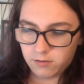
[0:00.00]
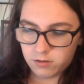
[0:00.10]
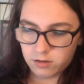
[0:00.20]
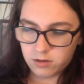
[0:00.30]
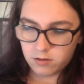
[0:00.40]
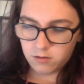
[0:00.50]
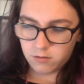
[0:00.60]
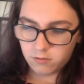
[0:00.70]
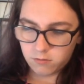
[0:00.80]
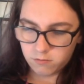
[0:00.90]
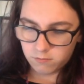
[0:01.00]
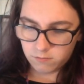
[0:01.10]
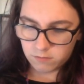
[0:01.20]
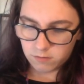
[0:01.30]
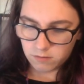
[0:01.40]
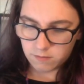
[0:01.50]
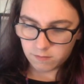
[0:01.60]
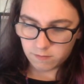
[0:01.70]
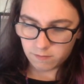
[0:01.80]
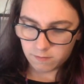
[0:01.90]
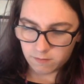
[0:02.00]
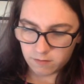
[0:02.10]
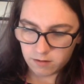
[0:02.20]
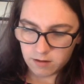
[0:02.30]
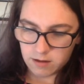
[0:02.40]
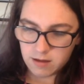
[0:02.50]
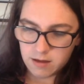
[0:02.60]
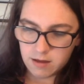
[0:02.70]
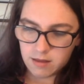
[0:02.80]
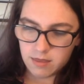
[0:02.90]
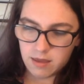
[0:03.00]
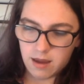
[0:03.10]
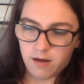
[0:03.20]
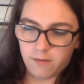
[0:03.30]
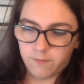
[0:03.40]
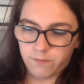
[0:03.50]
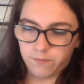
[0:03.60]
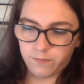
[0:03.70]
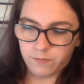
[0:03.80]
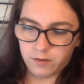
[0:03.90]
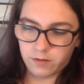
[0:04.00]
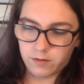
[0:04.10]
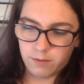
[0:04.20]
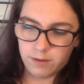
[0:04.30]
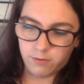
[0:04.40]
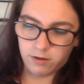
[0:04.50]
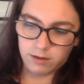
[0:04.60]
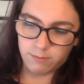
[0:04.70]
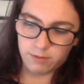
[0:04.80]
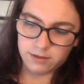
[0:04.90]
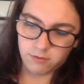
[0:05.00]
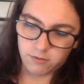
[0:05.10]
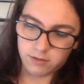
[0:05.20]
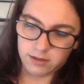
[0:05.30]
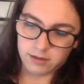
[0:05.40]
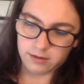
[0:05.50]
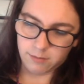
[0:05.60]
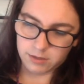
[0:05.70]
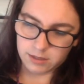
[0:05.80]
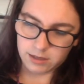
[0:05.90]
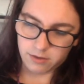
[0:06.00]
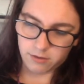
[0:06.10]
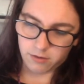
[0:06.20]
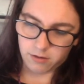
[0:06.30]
There. The paper clip is holding them together.